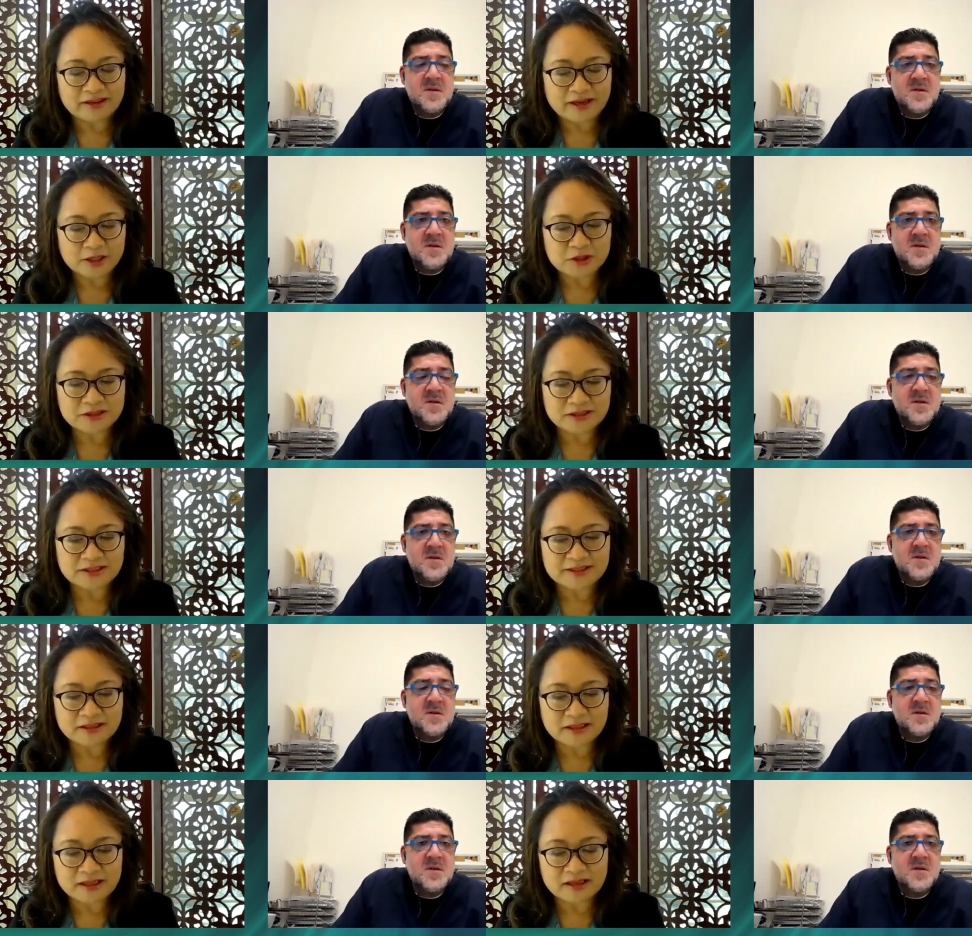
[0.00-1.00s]
Speaker 1: They actually did a
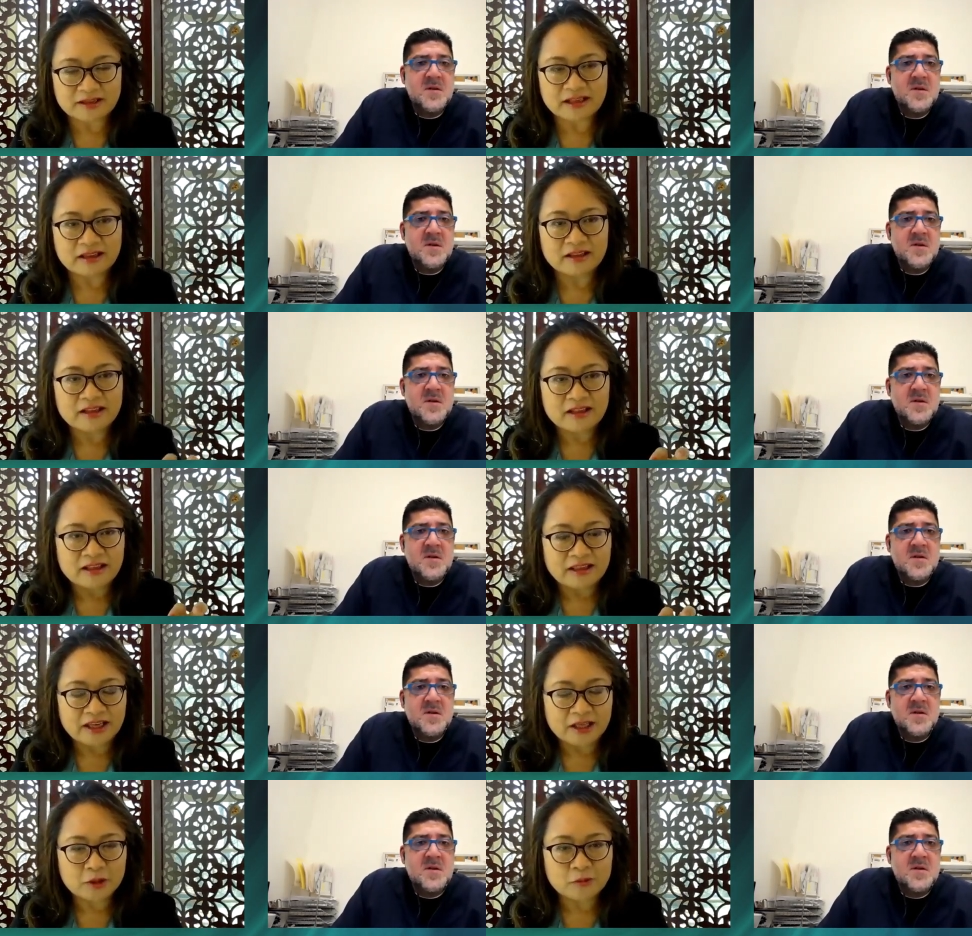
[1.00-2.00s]
study on
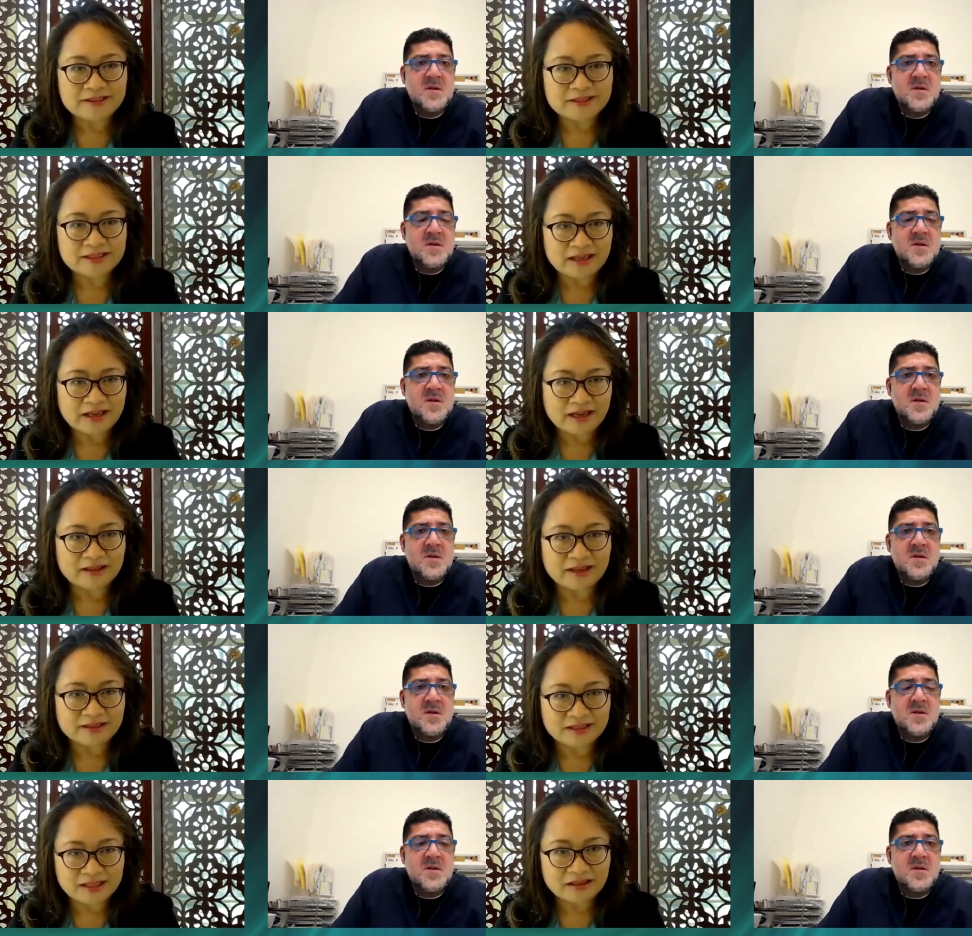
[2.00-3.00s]
increasing
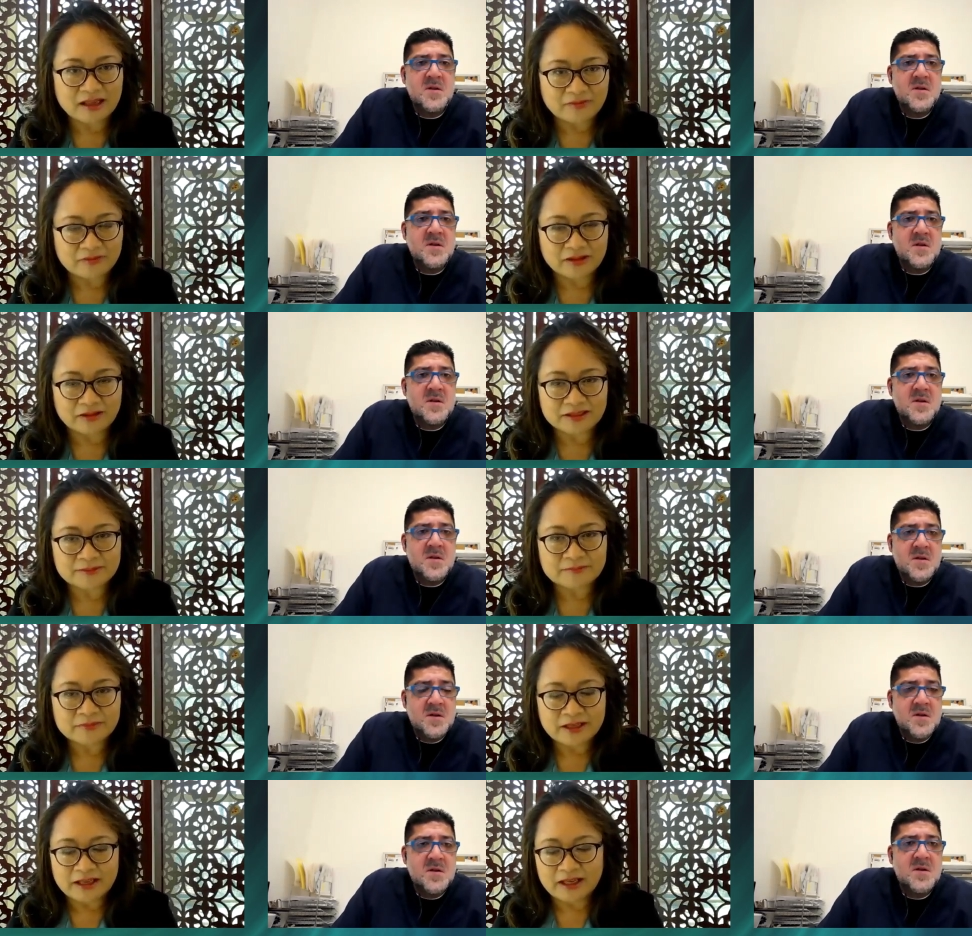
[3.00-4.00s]
NAD levels
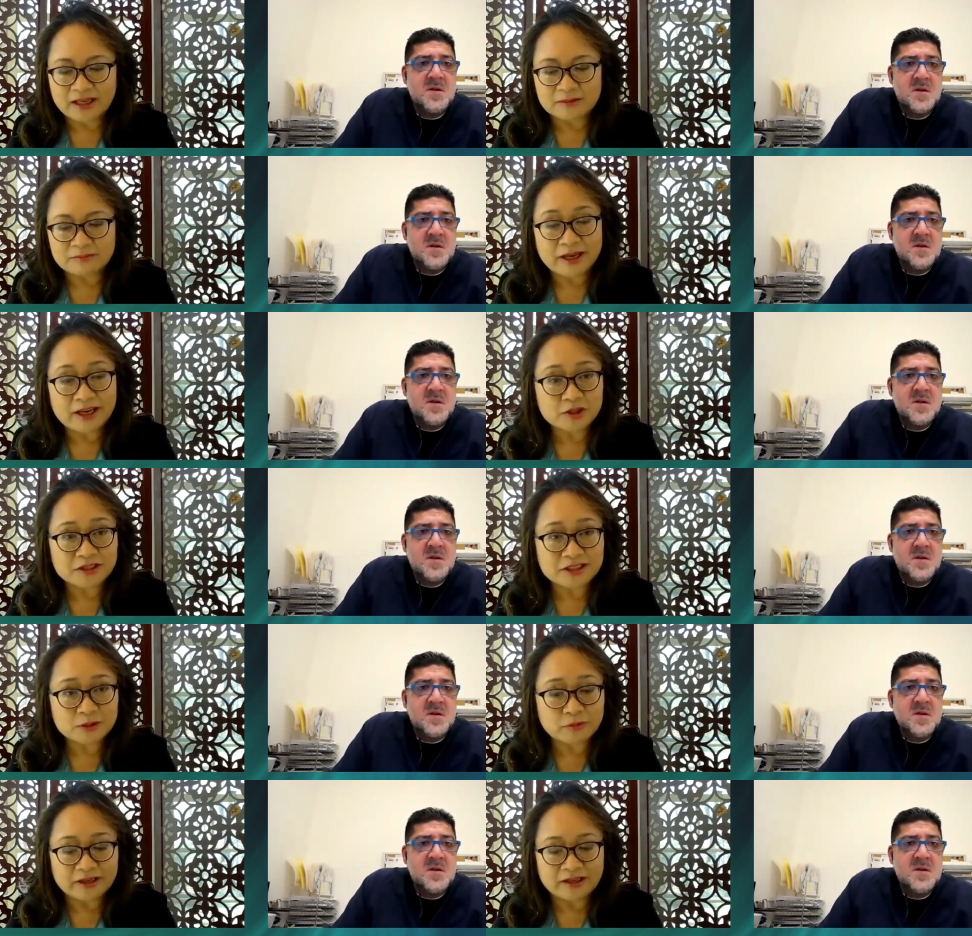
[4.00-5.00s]
in
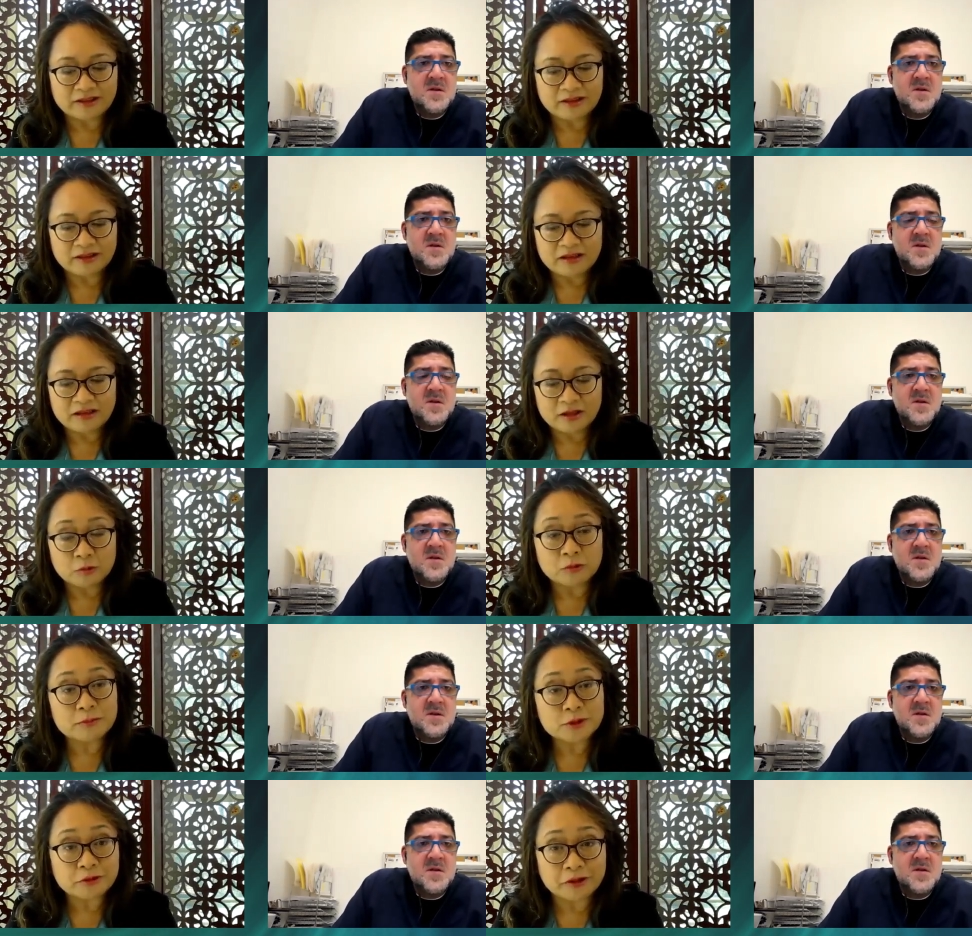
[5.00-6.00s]
patients with
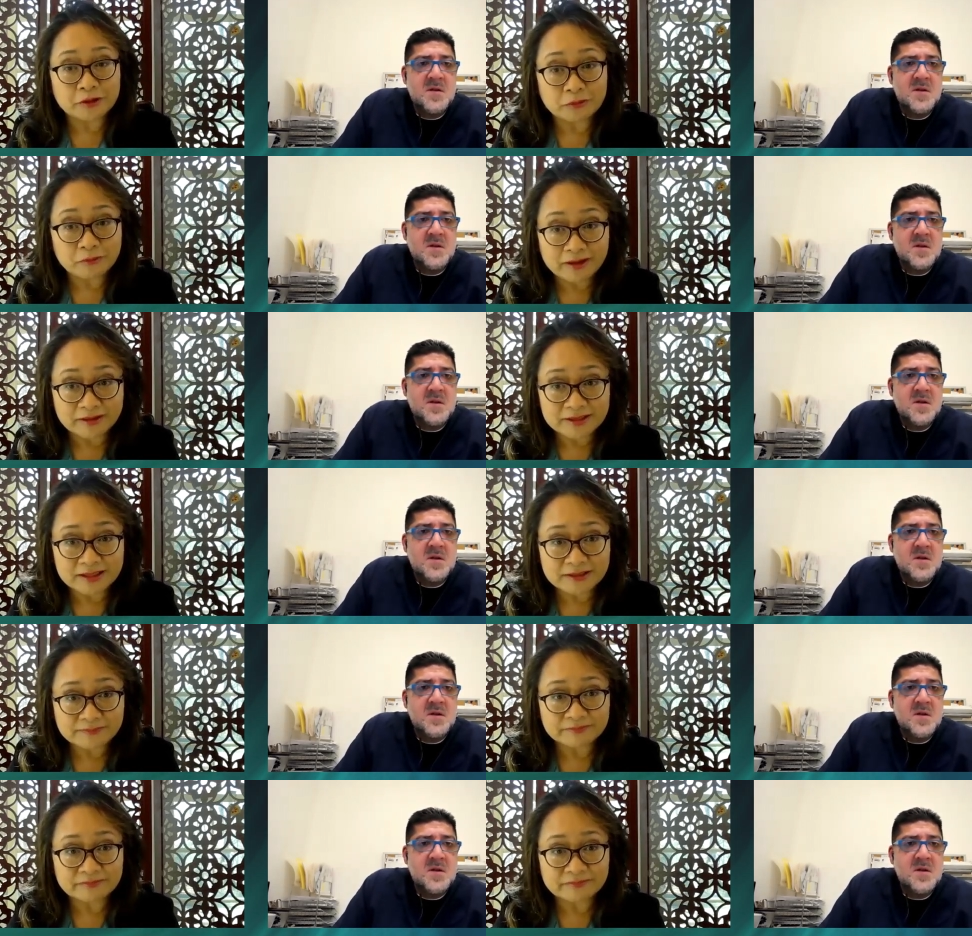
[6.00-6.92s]
rheumatoid arthritis.